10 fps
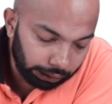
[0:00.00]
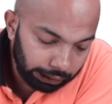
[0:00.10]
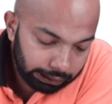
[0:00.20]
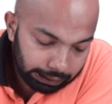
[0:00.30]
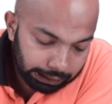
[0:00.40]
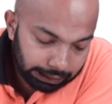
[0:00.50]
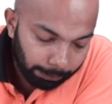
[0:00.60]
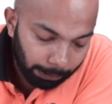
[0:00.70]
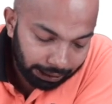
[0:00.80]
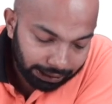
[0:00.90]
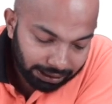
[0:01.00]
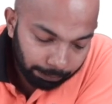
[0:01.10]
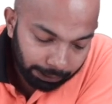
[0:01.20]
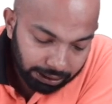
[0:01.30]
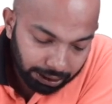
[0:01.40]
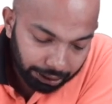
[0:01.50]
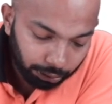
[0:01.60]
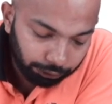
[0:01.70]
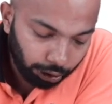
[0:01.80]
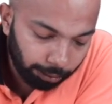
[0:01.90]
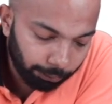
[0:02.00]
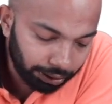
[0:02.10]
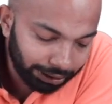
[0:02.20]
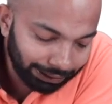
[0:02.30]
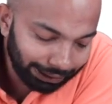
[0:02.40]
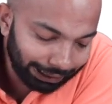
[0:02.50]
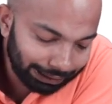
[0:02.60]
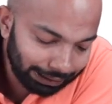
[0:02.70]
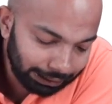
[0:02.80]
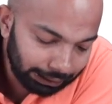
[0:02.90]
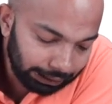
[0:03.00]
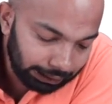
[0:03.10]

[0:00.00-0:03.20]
this is the market supply schedule for commodity X.